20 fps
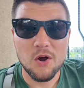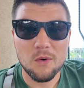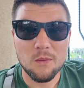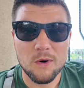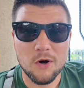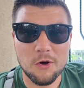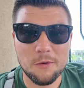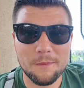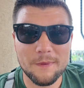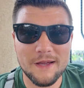
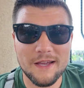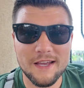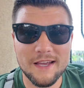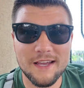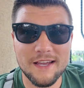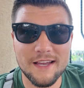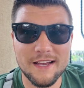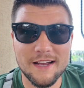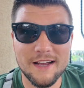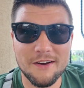we're hoping
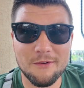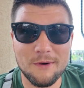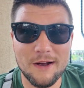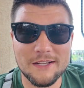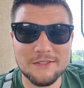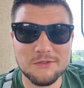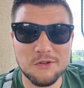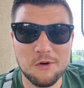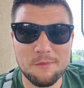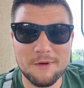
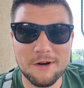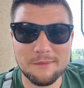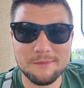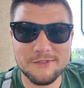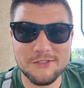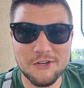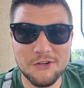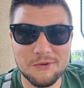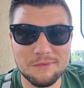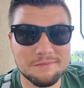rides will open up
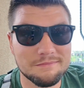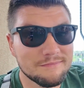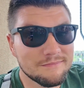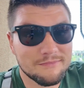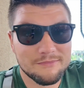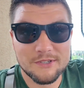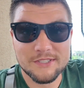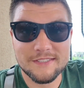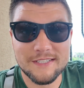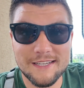soon.
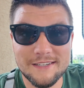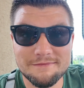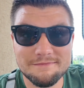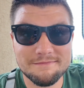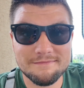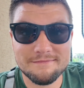We'll see.